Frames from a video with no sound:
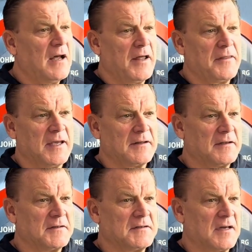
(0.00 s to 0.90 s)
I think
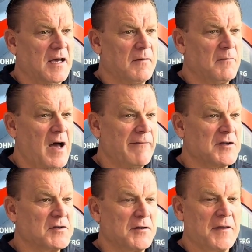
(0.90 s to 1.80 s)
that
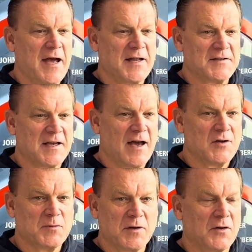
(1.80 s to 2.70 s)
obviously Thad's a guy
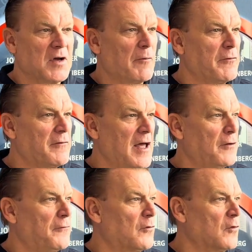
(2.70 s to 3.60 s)
who's been to a couple Final
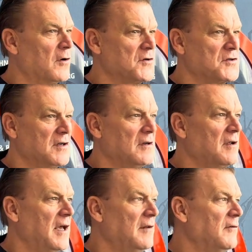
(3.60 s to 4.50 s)
Fours,
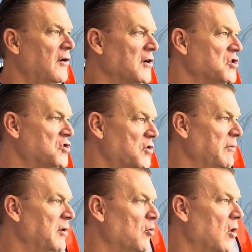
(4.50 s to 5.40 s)
and they're
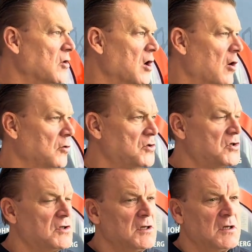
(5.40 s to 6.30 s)
extremely well
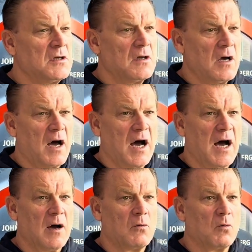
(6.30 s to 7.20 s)
coached.
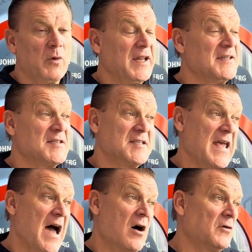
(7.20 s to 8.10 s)
We didn't
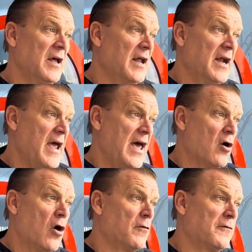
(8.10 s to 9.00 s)
scout at
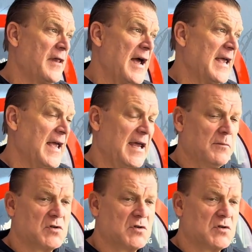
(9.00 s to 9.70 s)
all for that game.